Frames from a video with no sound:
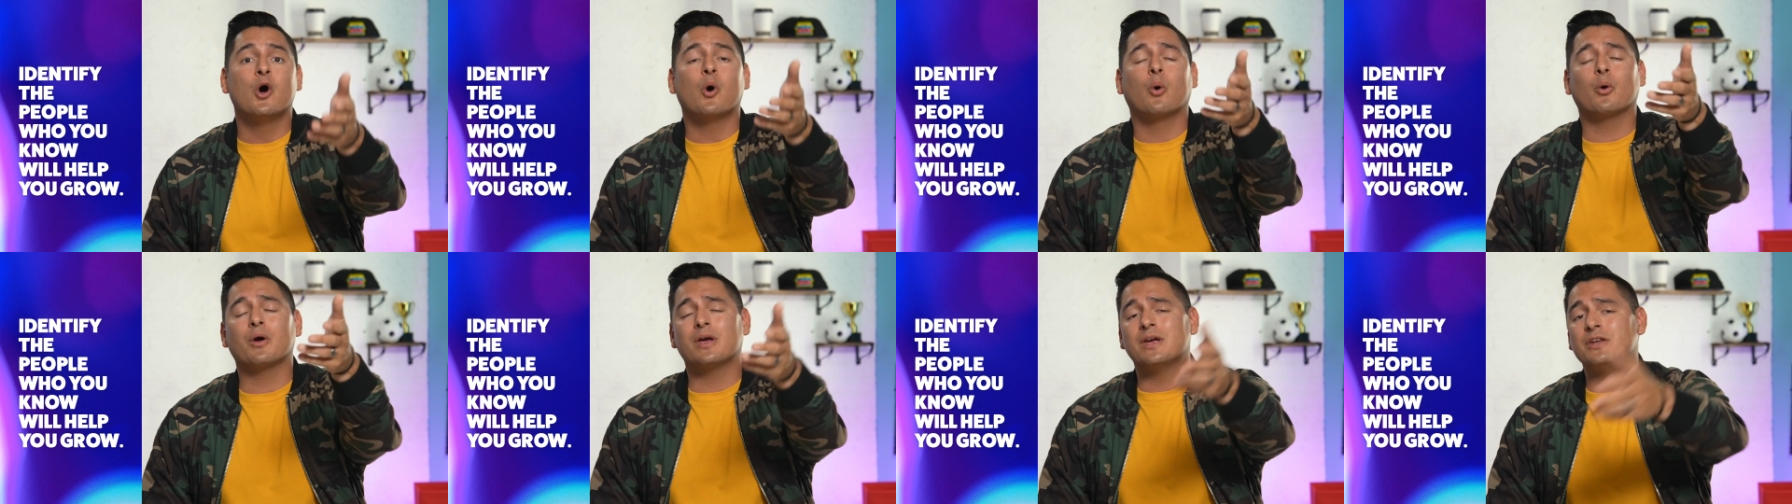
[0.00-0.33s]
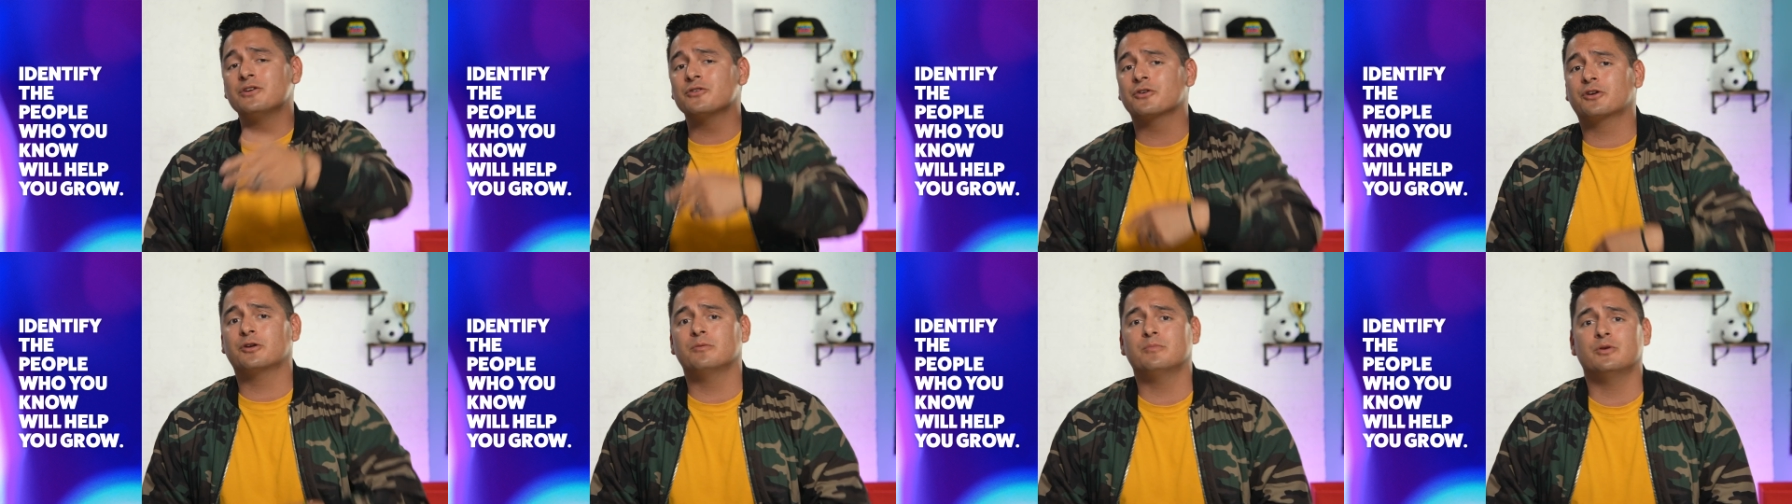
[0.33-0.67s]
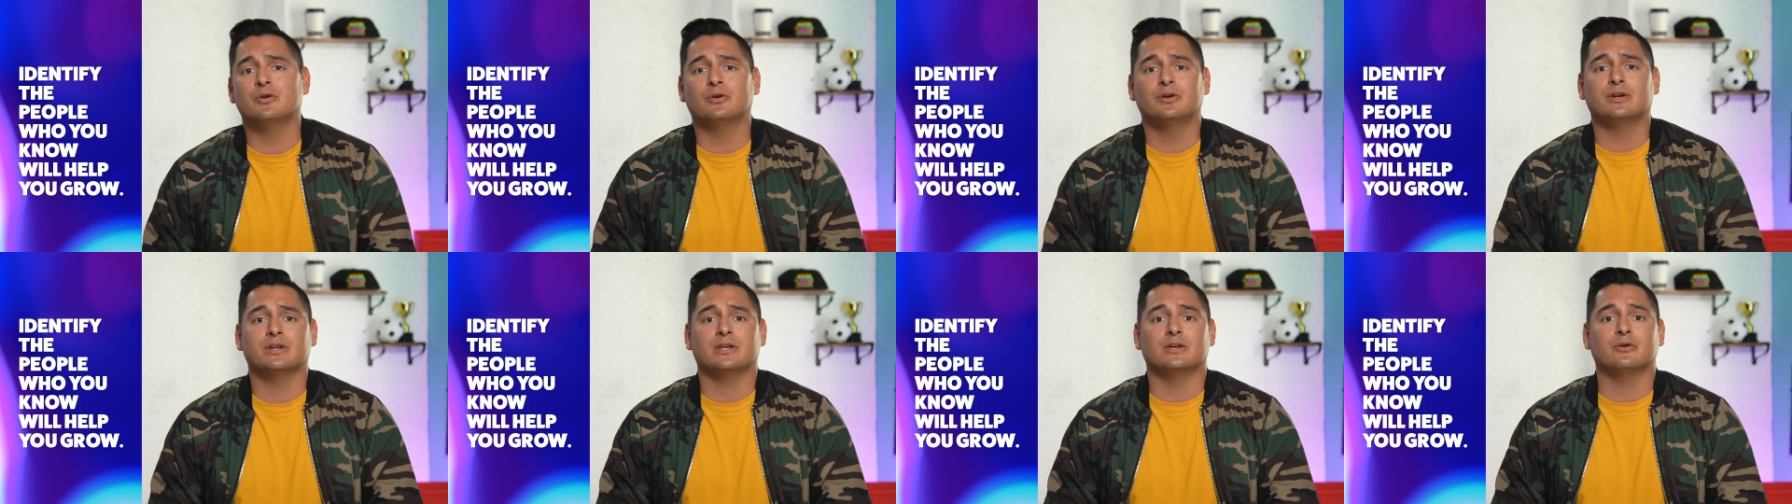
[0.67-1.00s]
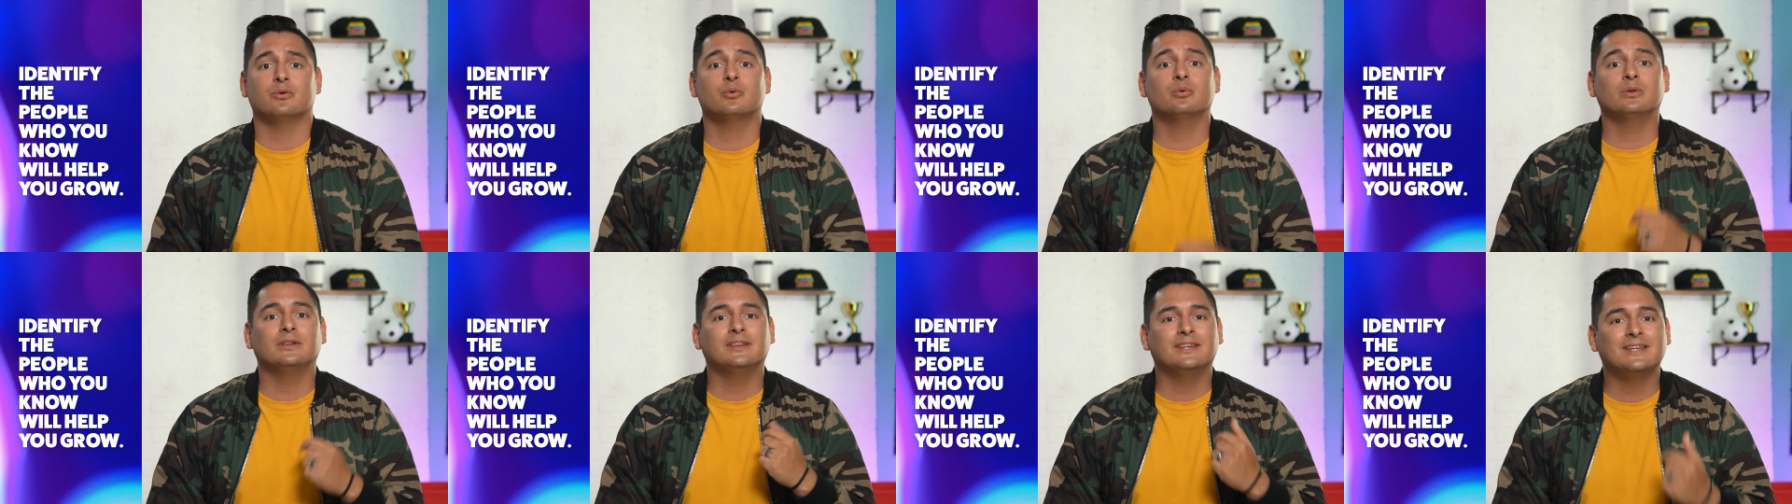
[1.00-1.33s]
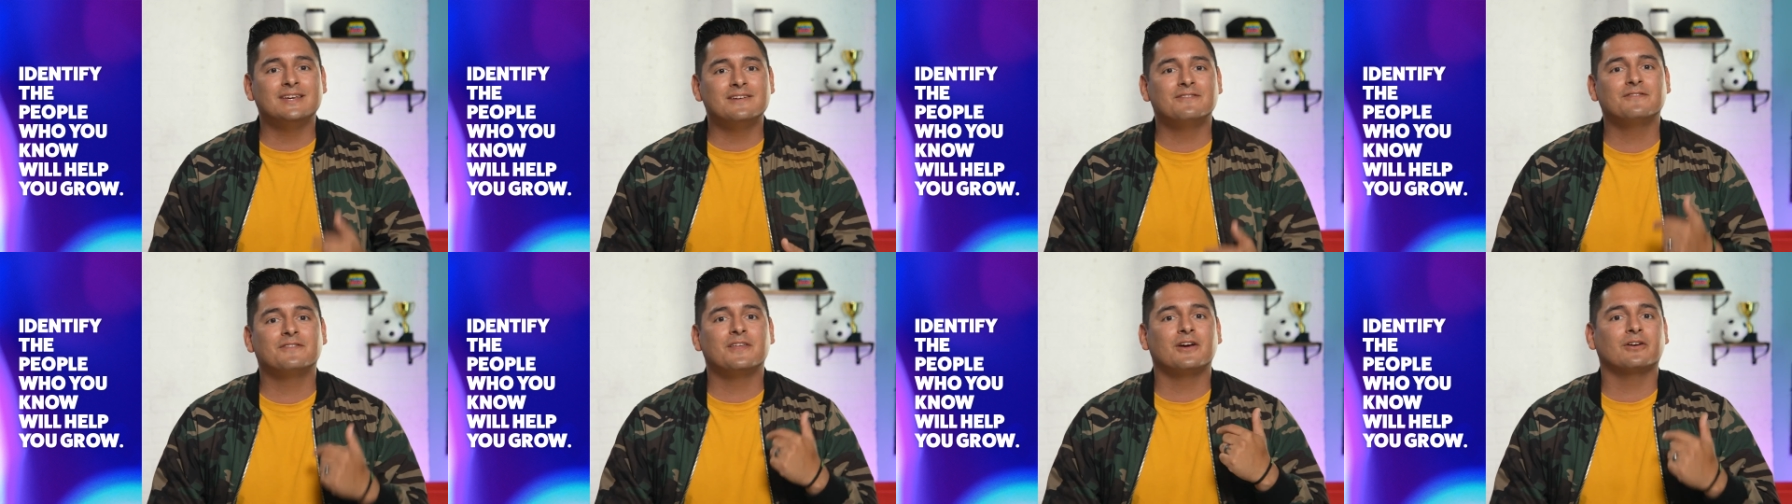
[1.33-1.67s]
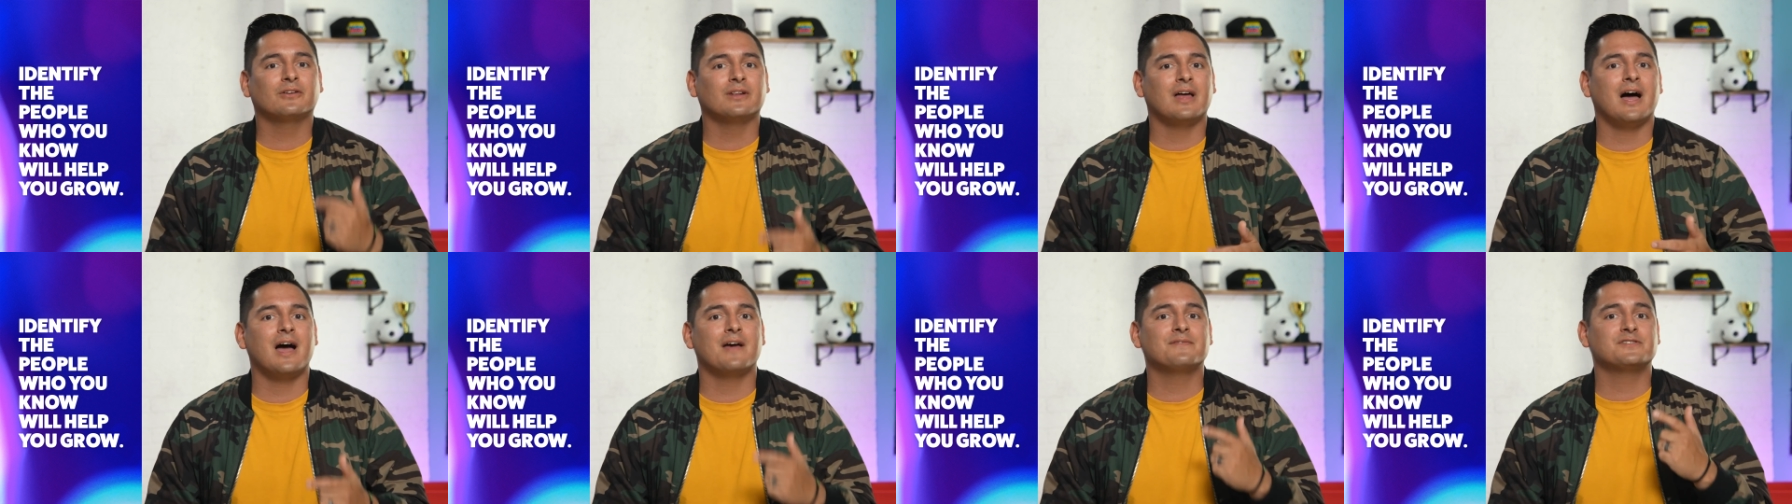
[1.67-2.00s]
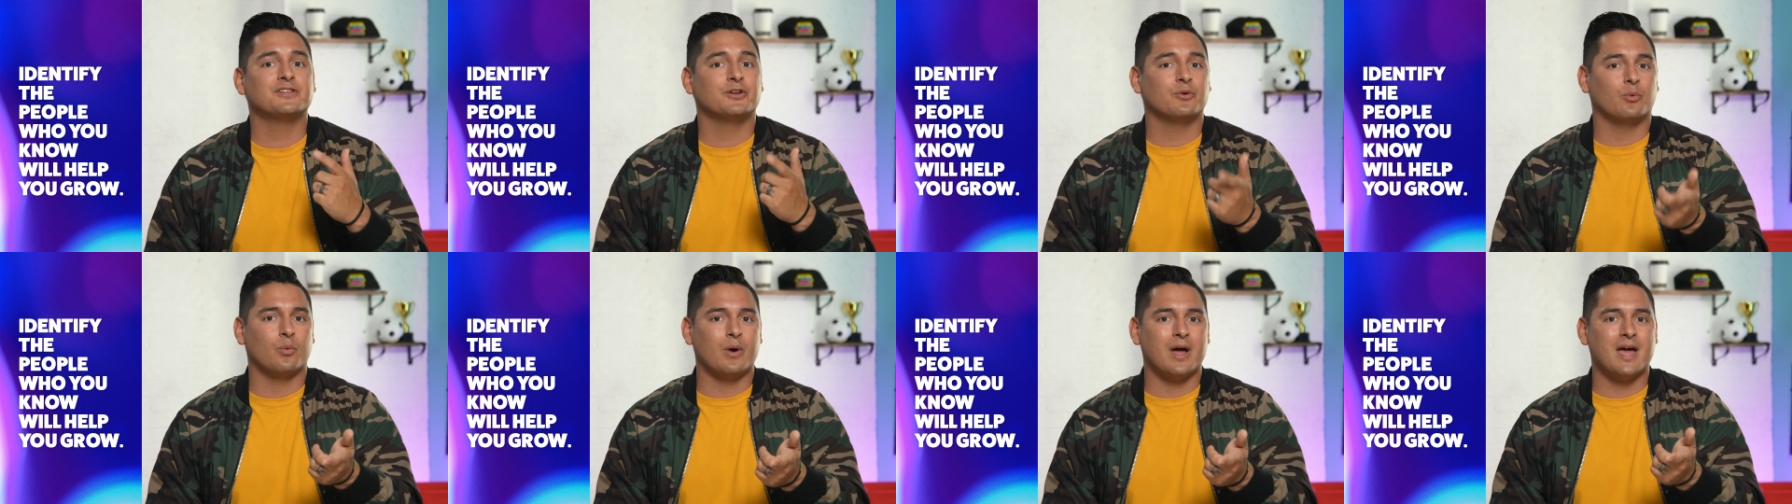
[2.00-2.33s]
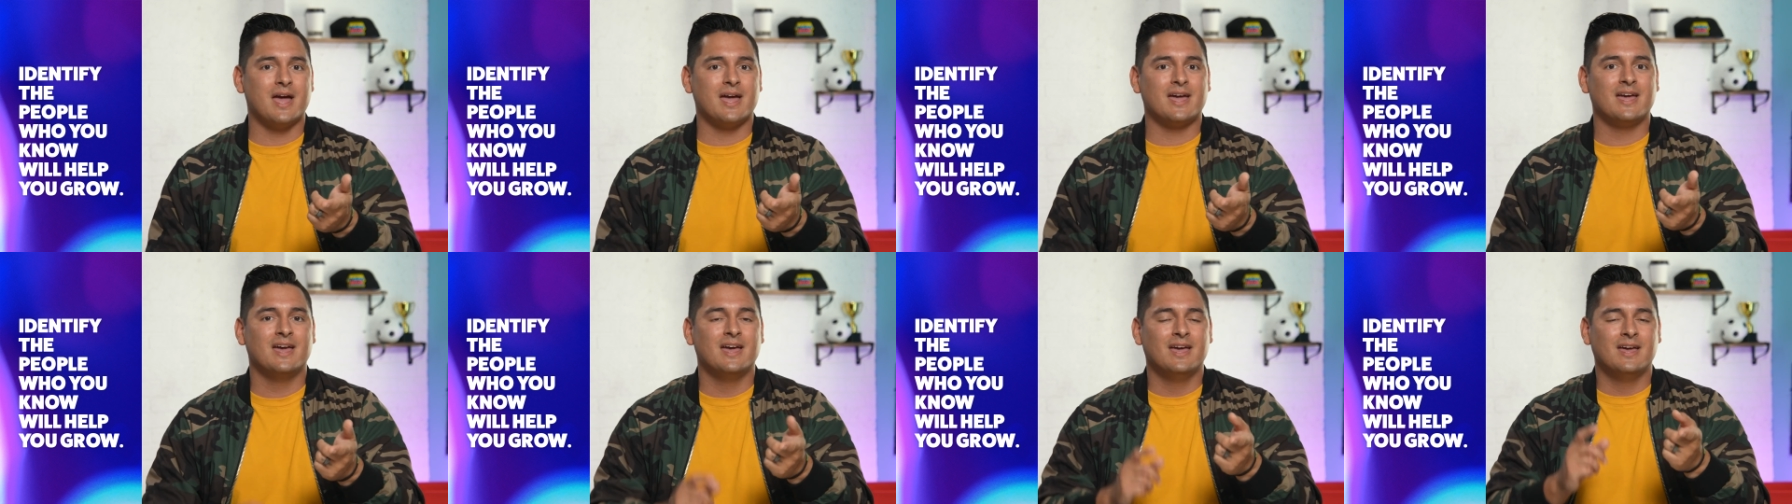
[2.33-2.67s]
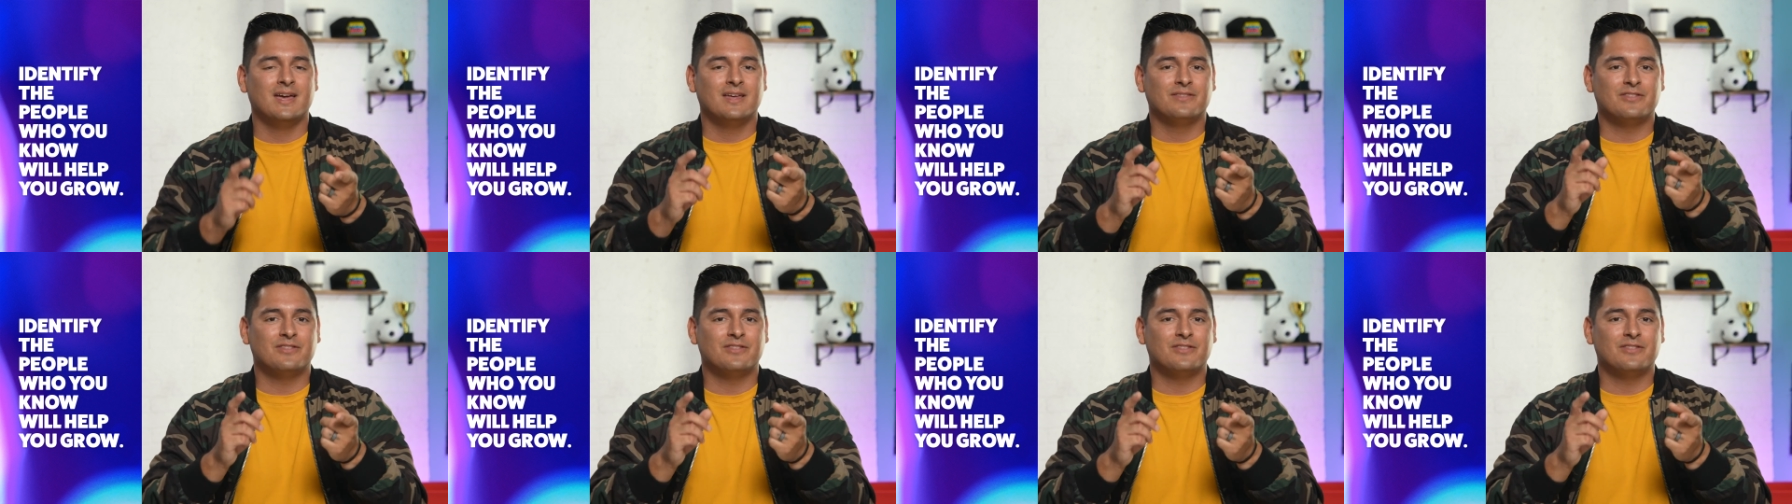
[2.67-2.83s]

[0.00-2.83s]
or in your community who live their lives in a way